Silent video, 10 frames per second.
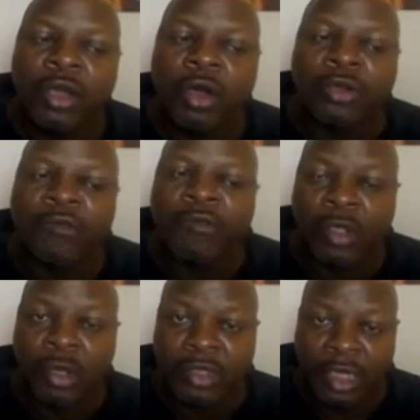all the
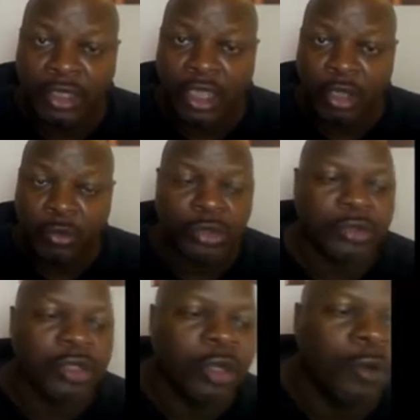figures are skewed.
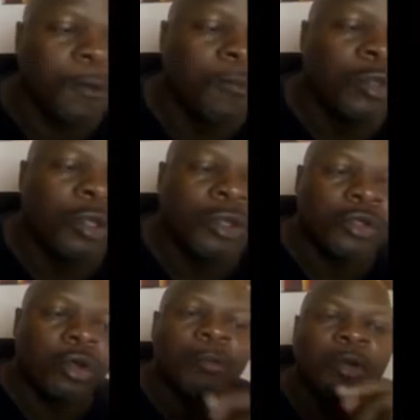
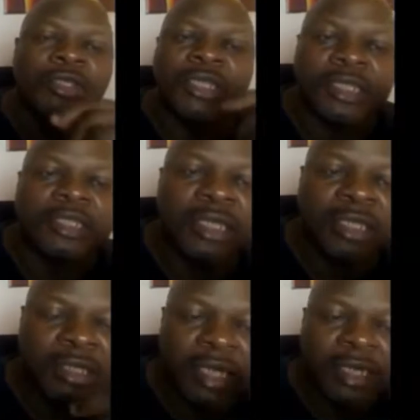But these
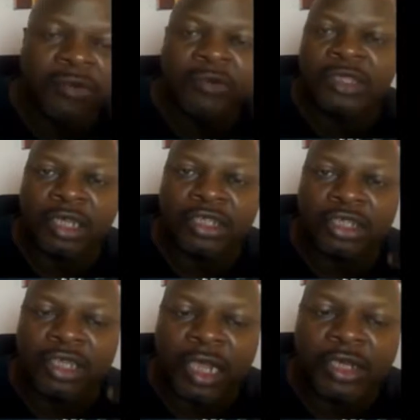are the
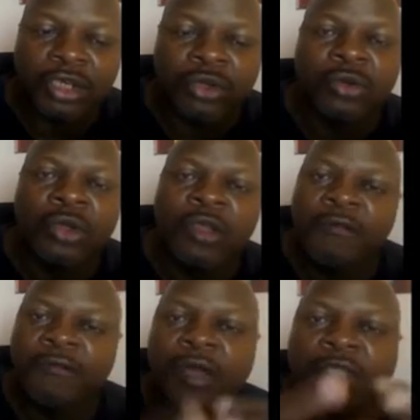researches that I do.
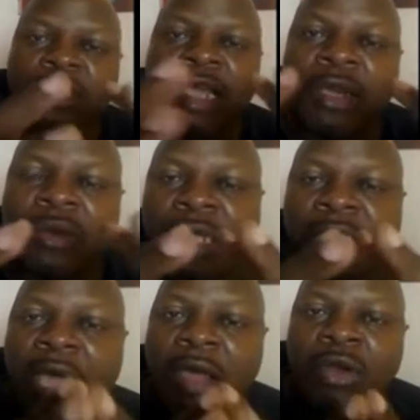First, I look
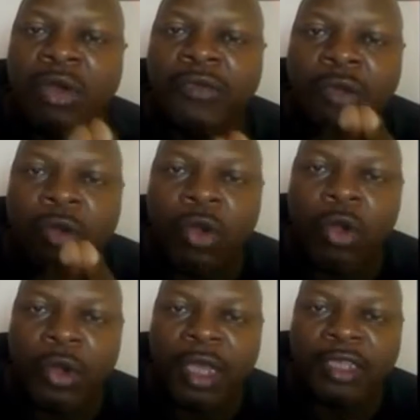at how long the
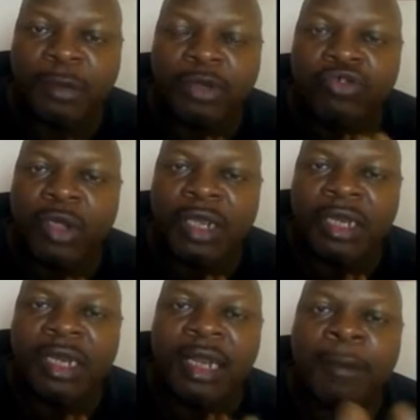coin has been
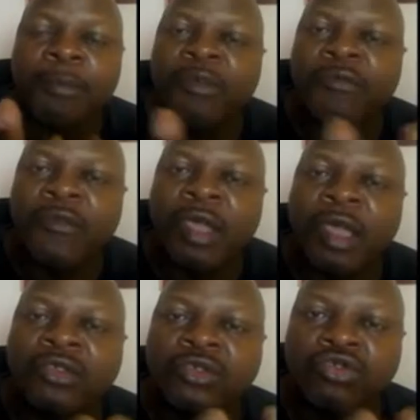trading, and I
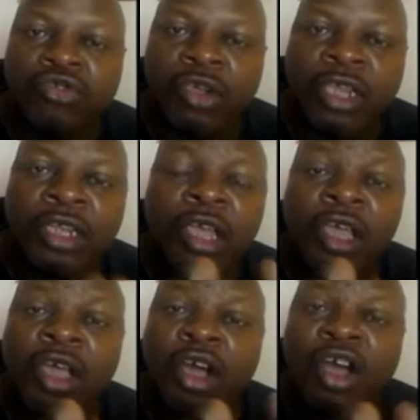prefer to trade
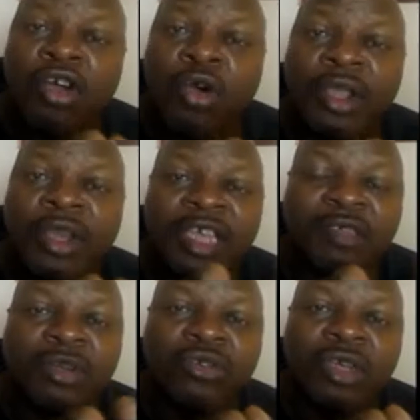a coin
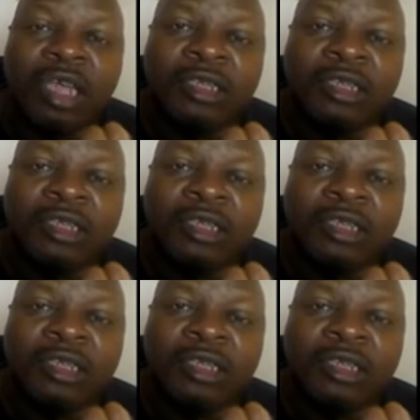that's been